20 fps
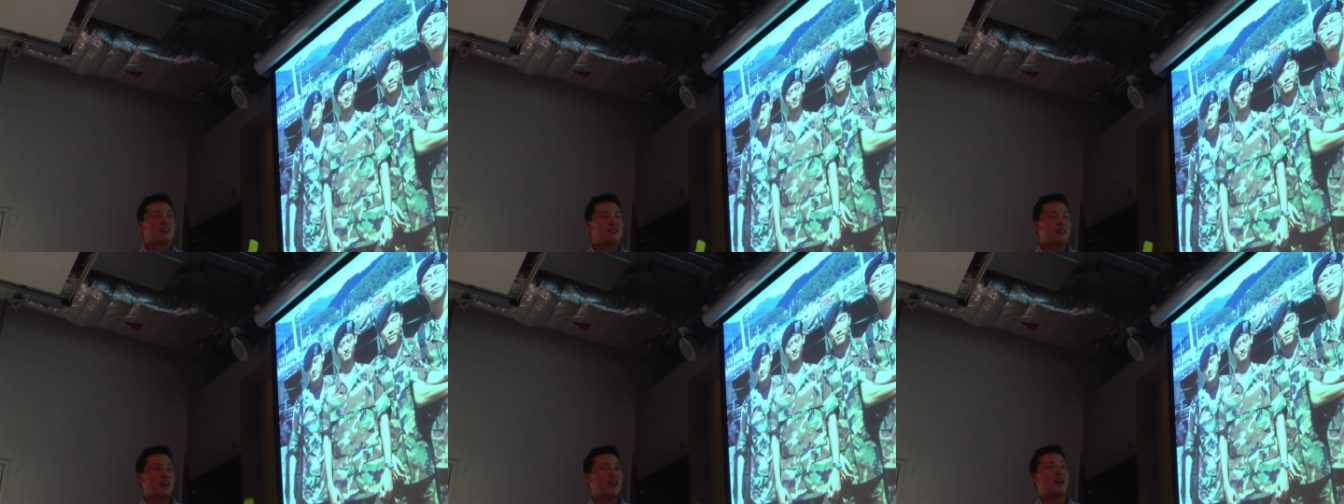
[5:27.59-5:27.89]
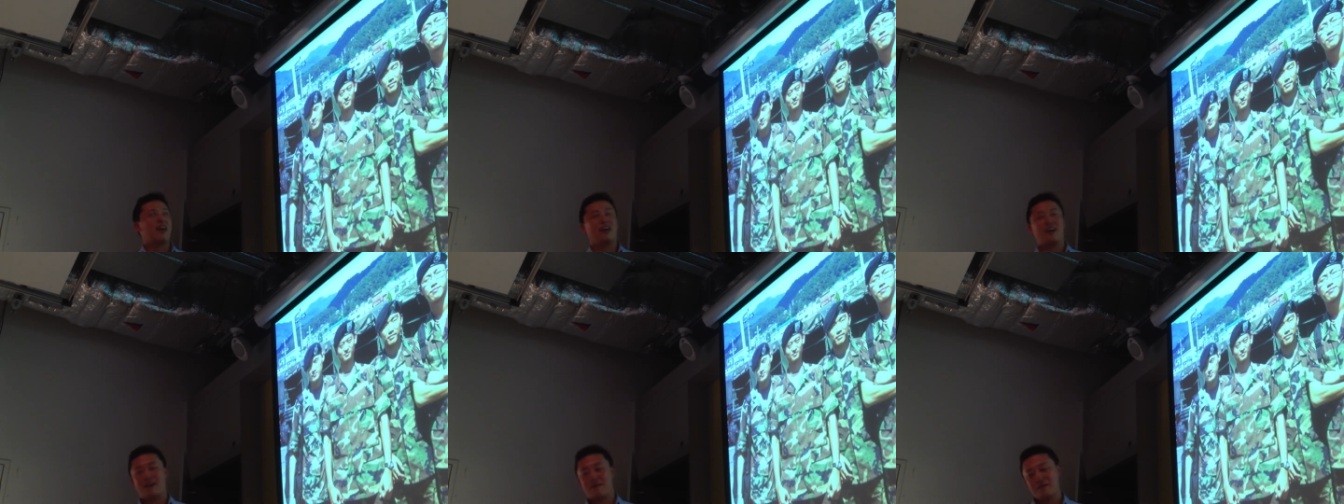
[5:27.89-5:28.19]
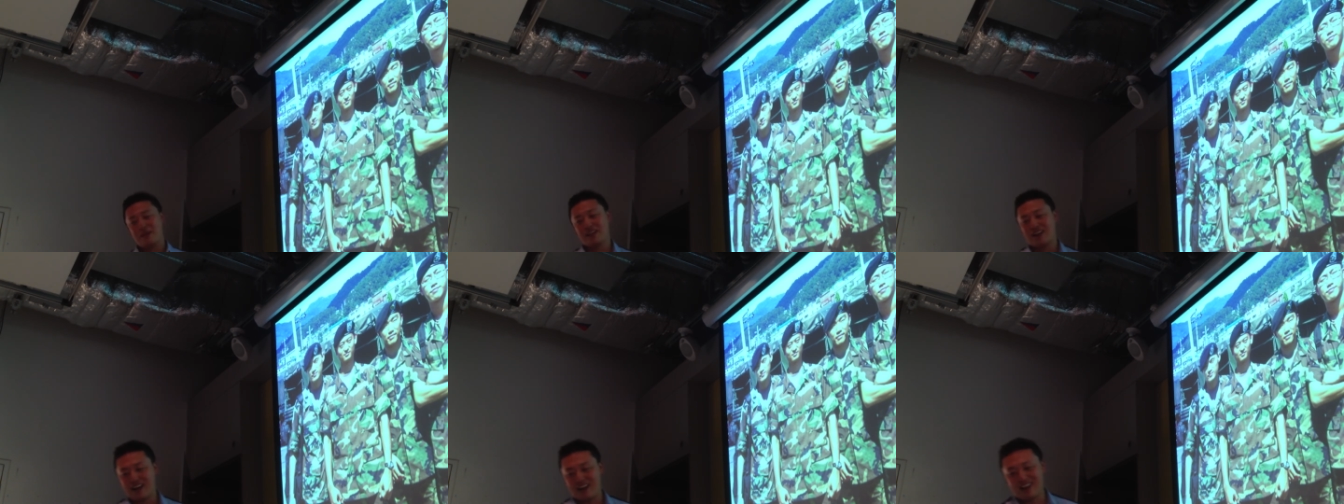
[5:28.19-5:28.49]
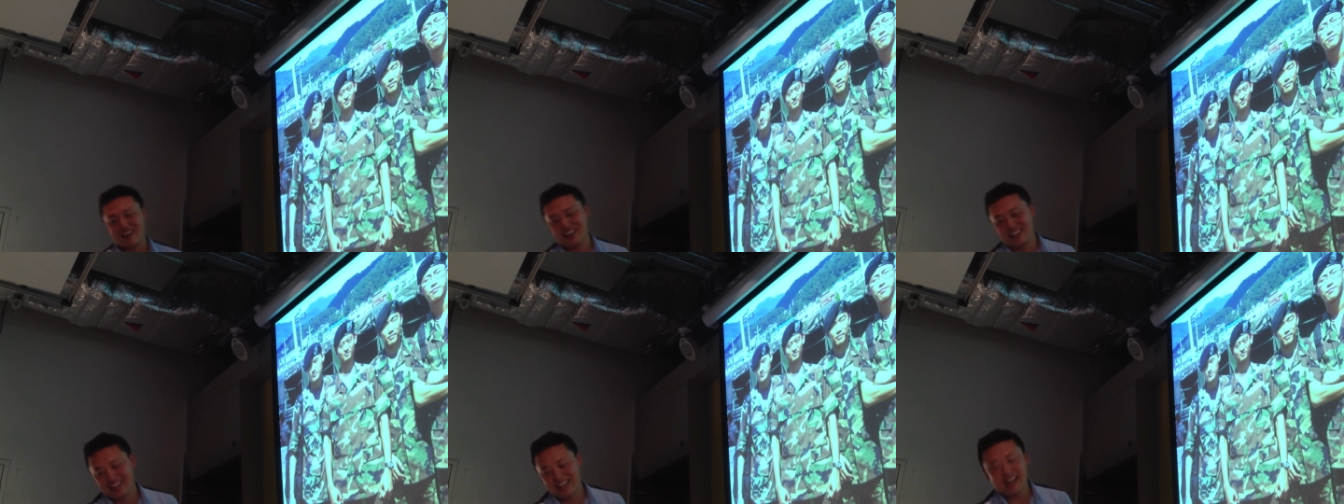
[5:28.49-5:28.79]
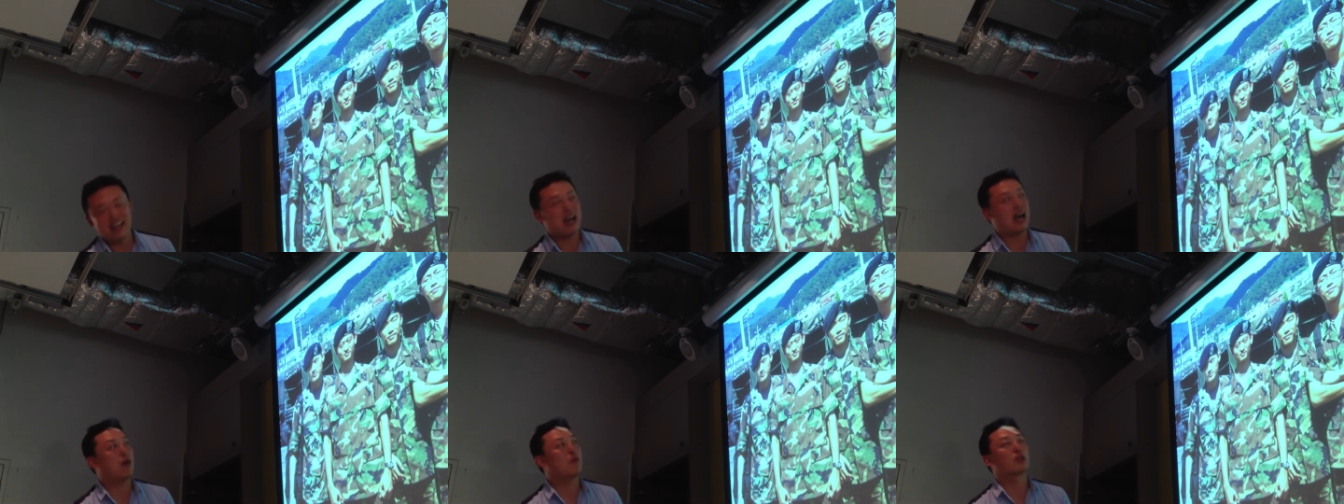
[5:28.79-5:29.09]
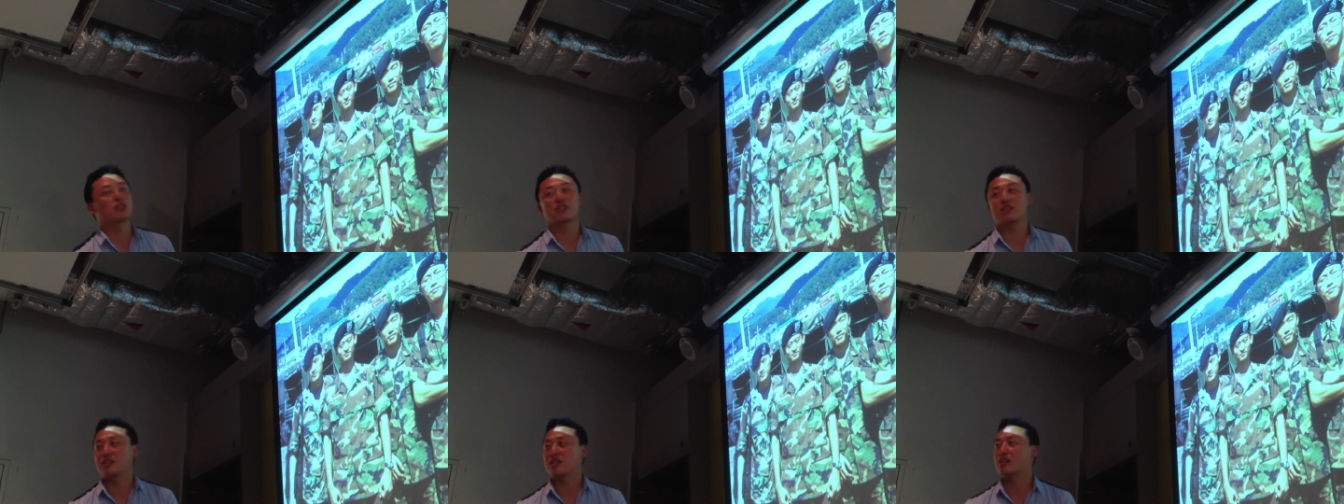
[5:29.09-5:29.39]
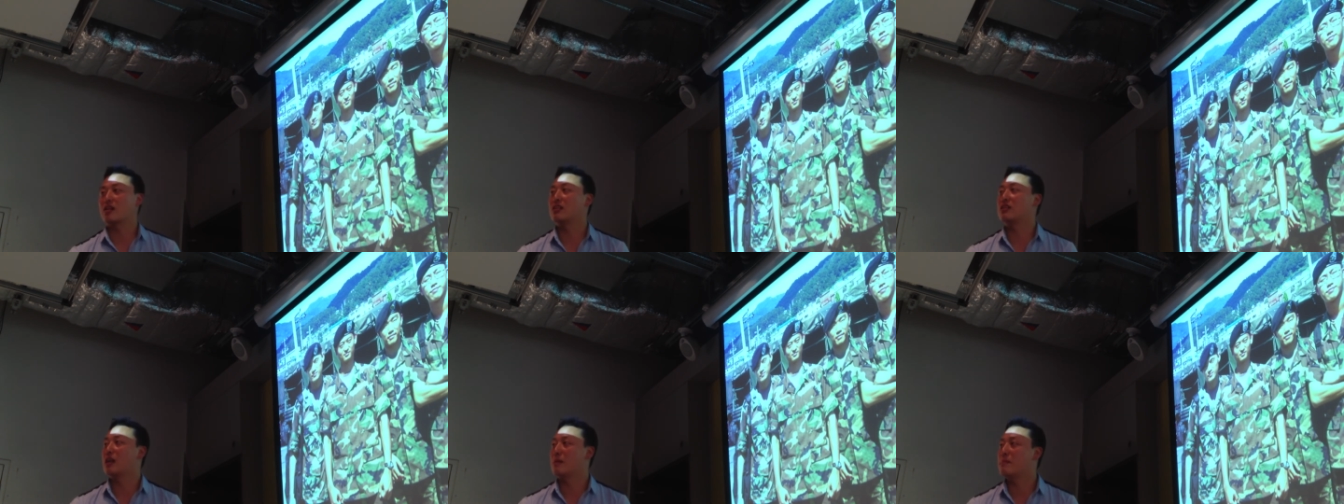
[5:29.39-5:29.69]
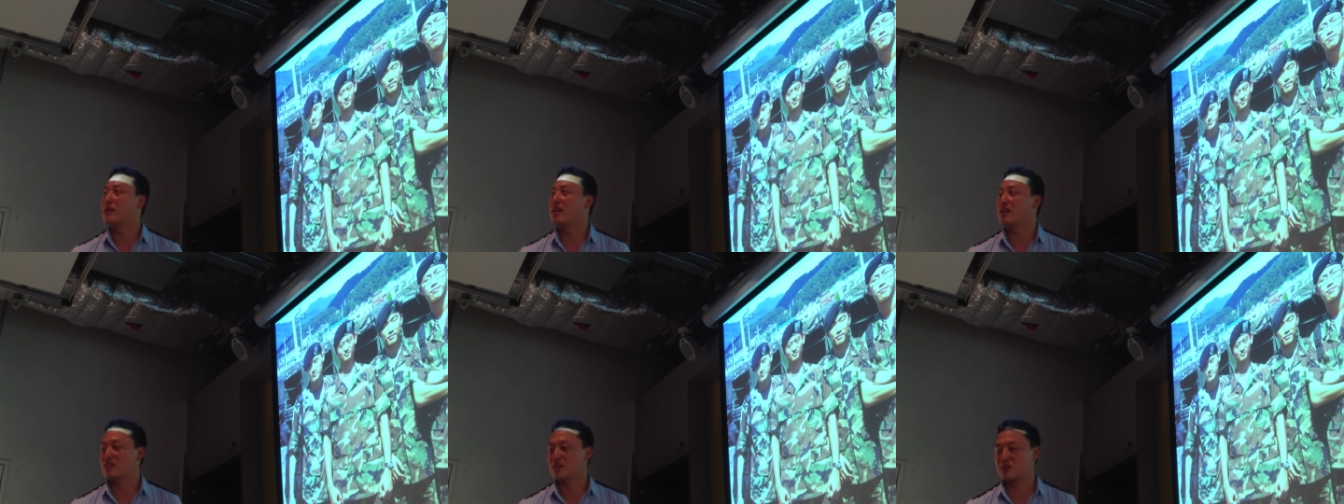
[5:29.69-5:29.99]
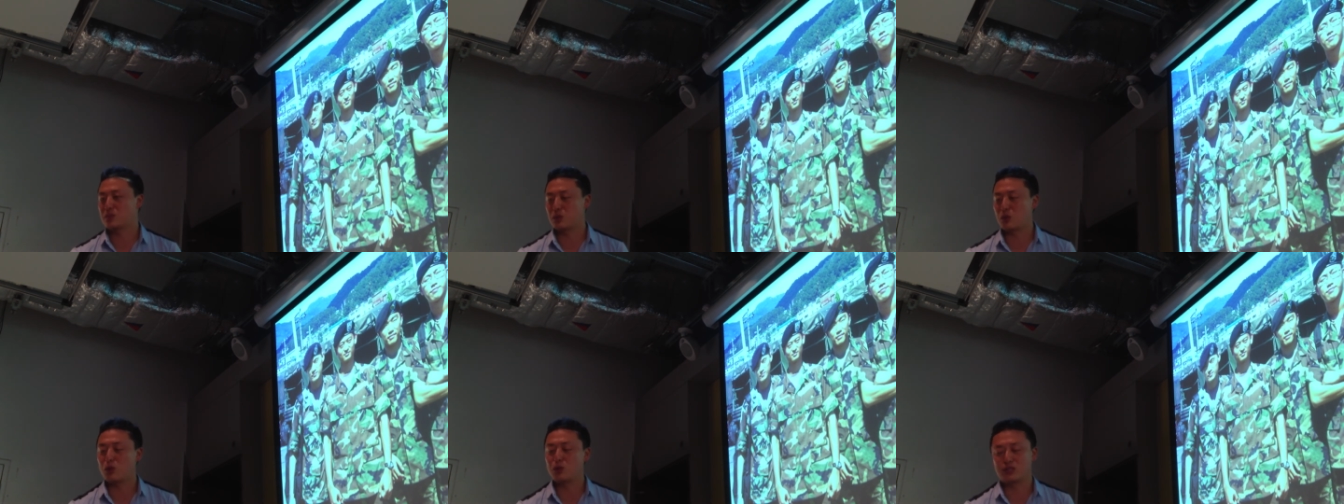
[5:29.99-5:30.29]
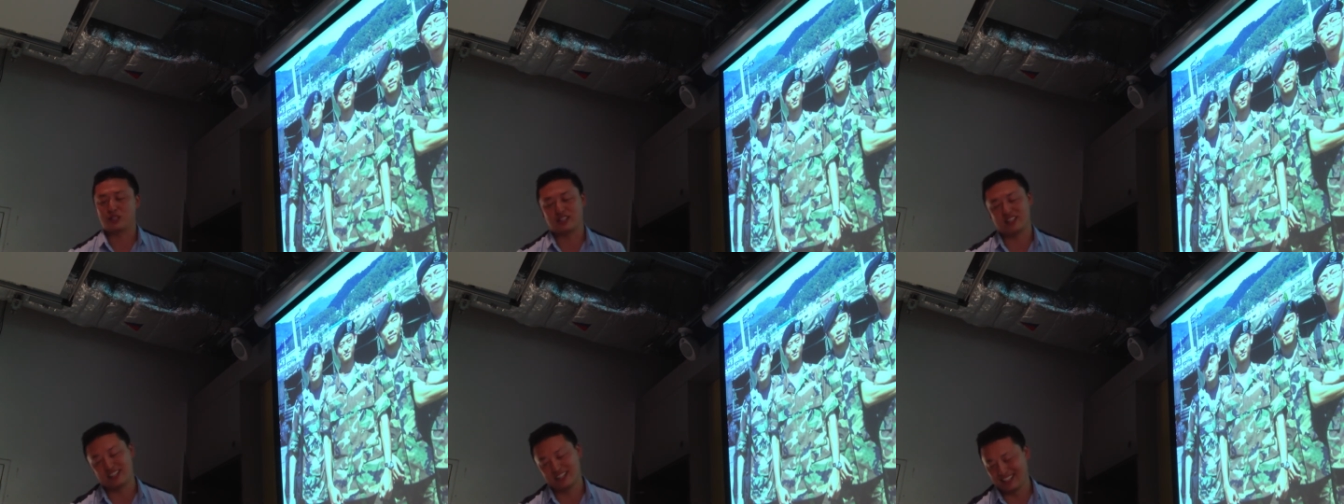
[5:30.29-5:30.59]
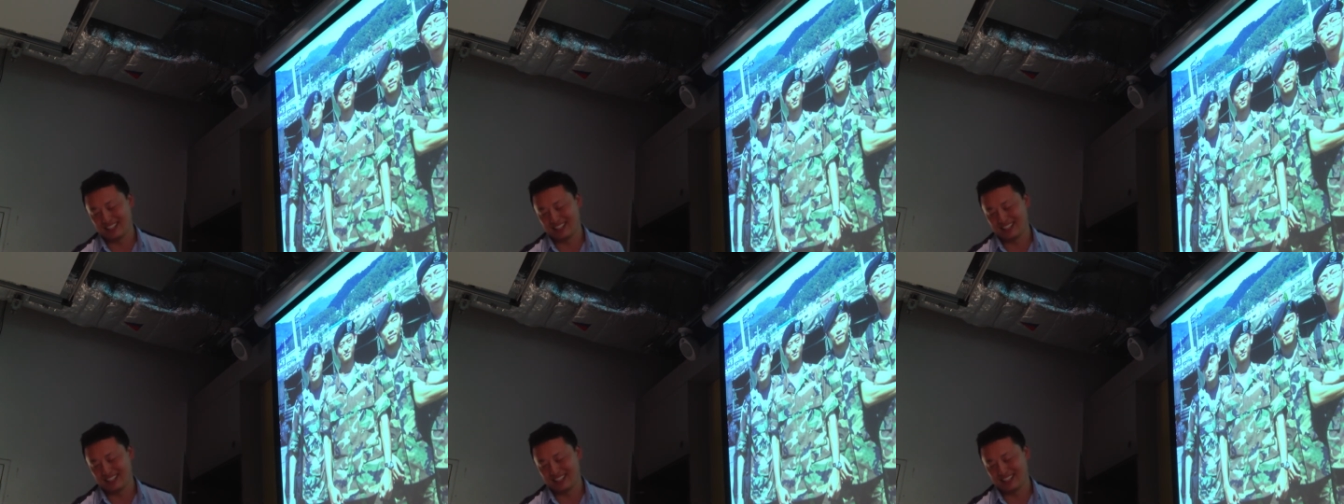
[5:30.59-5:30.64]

yeah, I mean, I, I was a decontamination soldier.